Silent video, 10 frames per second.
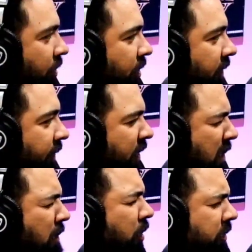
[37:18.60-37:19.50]
gonna go there for
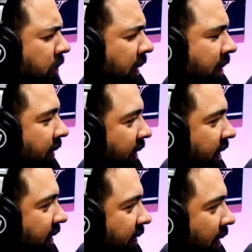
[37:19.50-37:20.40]
the most. I'm not
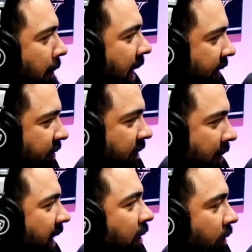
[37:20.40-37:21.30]
really gonna a mic or
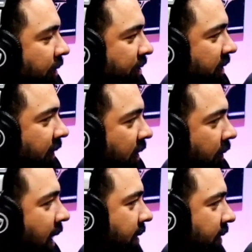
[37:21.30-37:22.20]
something. I'm not gonna go there and just
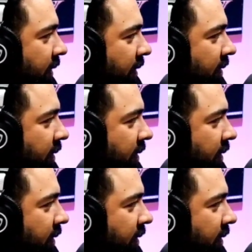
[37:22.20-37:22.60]
fuck around.